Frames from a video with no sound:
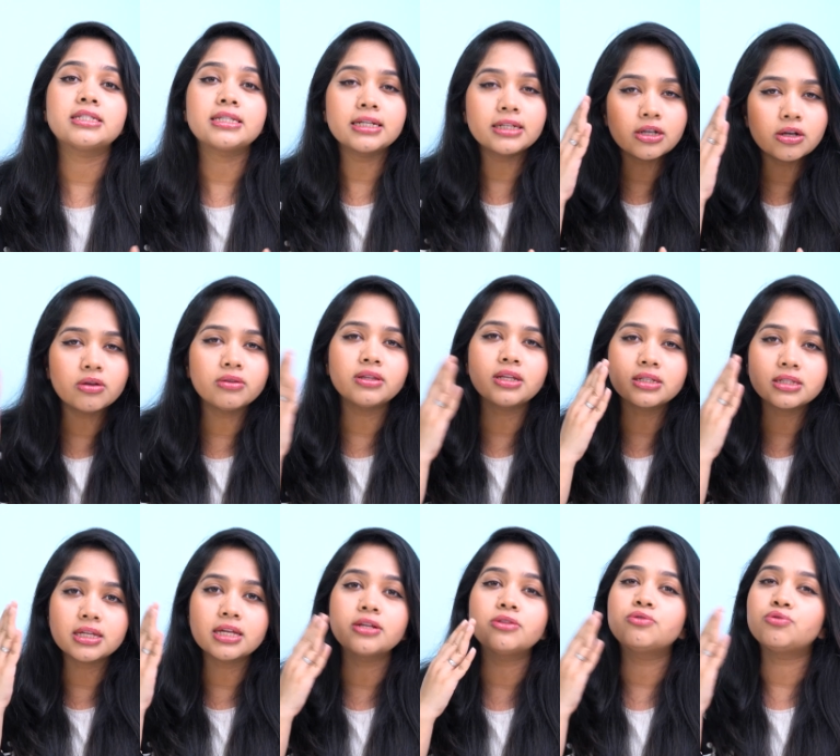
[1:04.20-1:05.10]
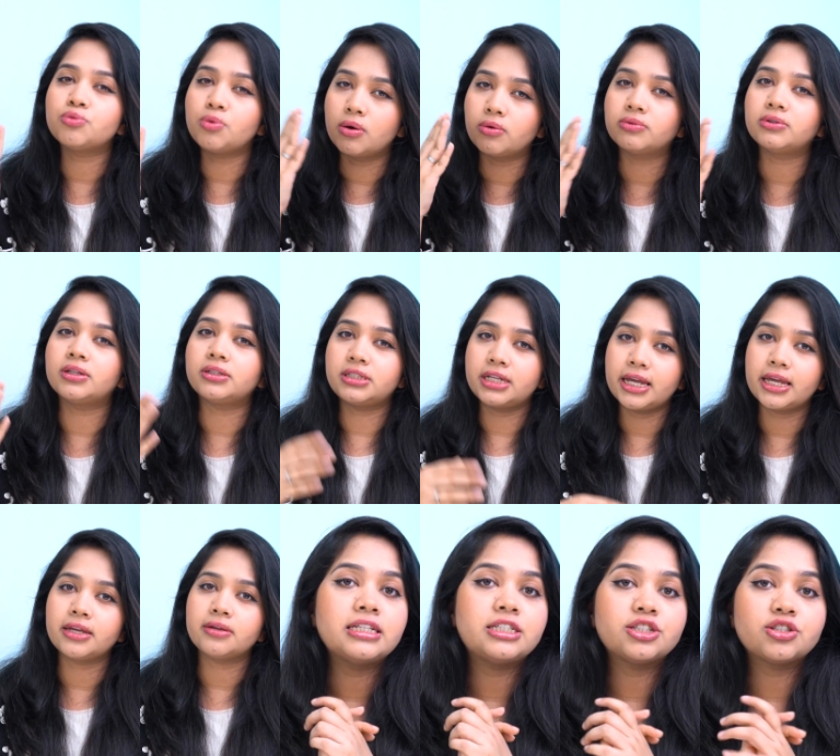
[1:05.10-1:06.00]
settle on the skin throughout the
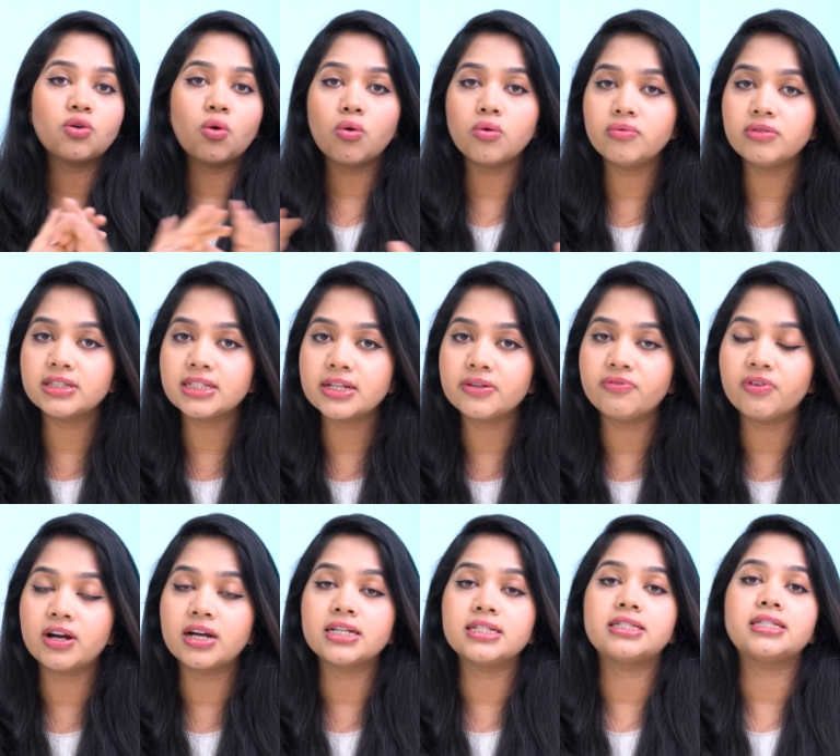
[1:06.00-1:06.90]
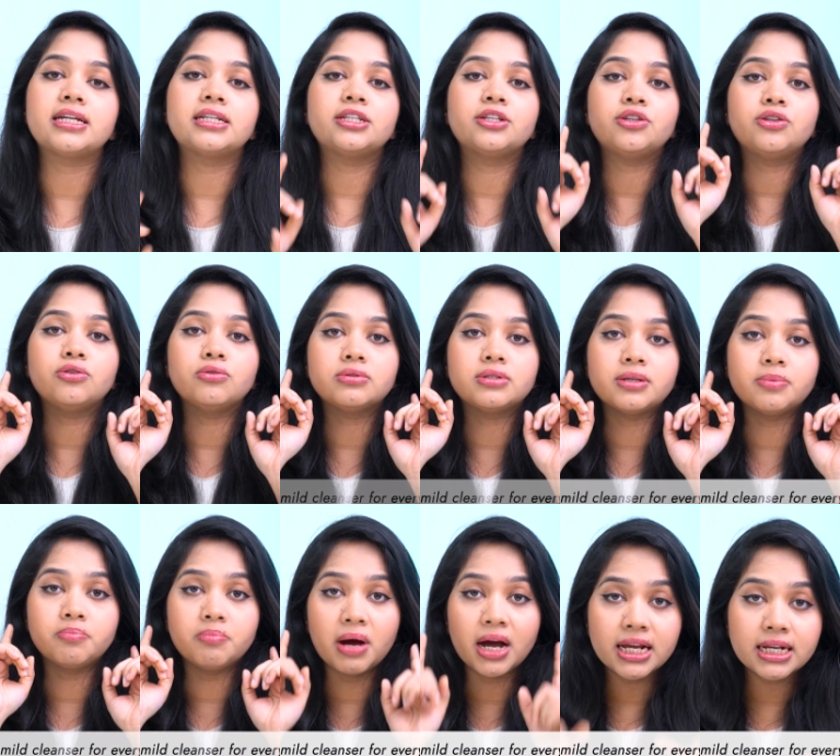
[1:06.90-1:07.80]
day. It is always advised that you use
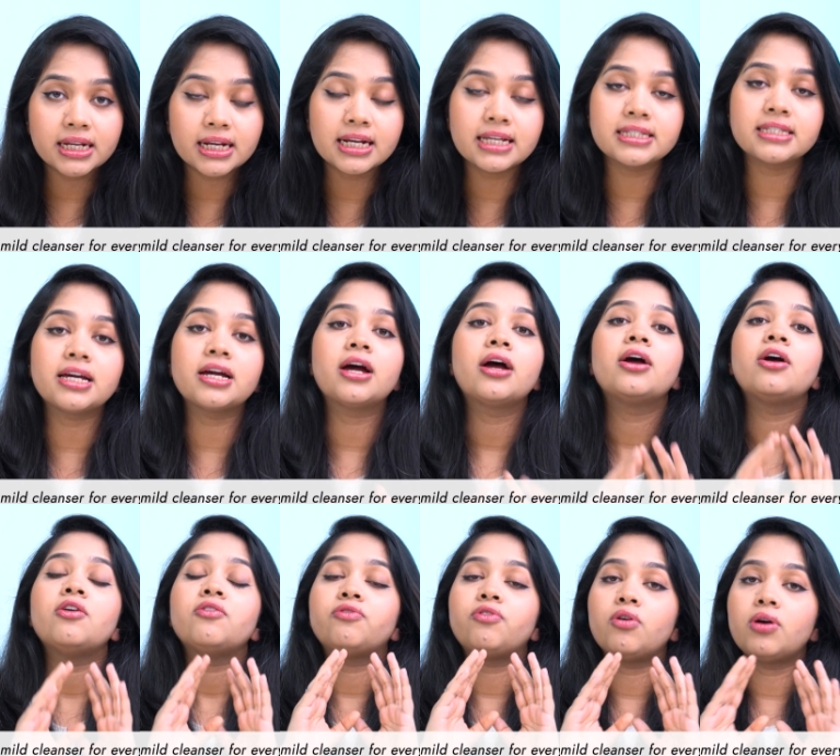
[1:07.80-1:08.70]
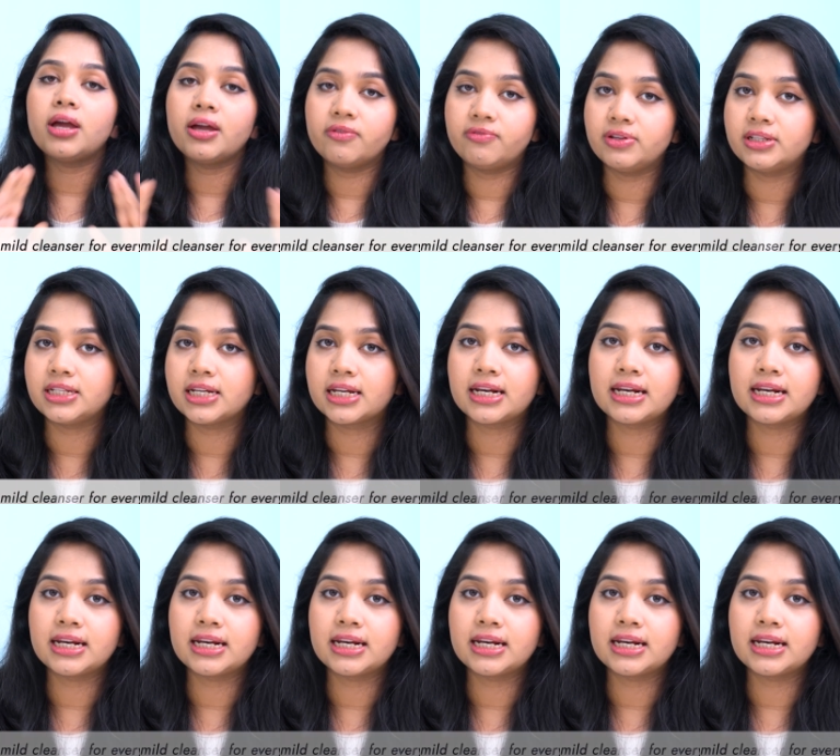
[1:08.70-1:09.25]
a mild cleanser for everyday